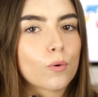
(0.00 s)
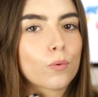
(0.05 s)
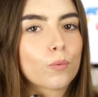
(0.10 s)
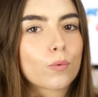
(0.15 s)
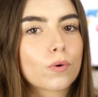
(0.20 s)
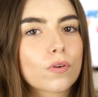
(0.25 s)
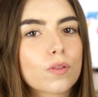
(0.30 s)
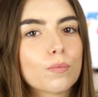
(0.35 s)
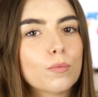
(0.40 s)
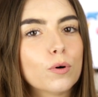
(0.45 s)

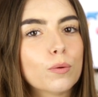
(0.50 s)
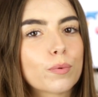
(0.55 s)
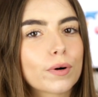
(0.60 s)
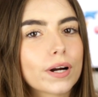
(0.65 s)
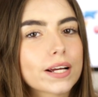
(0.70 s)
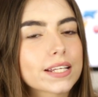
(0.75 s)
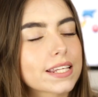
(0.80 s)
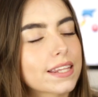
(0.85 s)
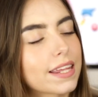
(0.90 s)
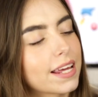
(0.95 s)
One of the more
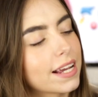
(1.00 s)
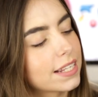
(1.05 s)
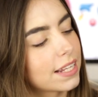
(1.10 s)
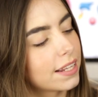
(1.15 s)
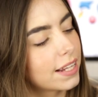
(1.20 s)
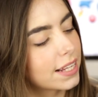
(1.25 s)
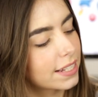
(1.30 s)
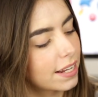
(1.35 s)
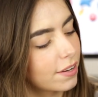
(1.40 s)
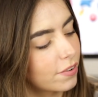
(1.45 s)
pricey things
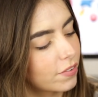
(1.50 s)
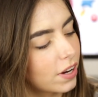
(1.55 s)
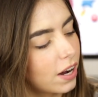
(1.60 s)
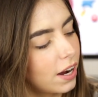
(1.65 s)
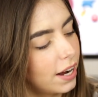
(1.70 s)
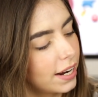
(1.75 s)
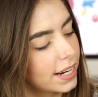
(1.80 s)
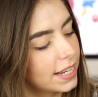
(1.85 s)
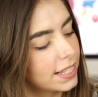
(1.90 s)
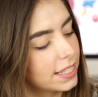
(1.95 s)
in this gift
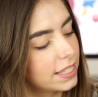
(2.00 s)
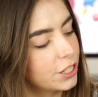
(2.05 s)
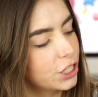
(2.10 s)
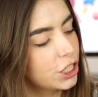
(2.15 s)
guide is the